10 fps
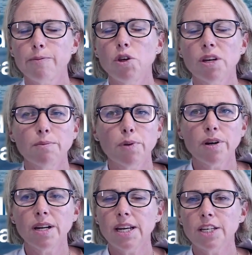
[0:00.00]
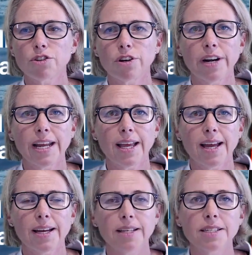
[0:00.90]
You can put in extra credit
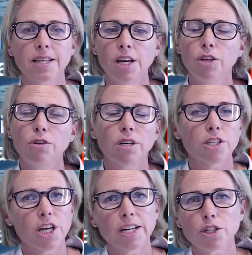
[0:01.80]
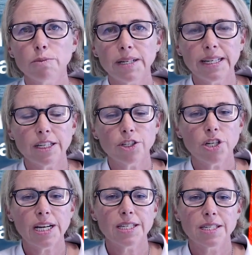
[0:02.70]
cards, you can change your billing
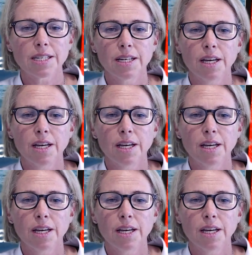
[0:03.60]
address,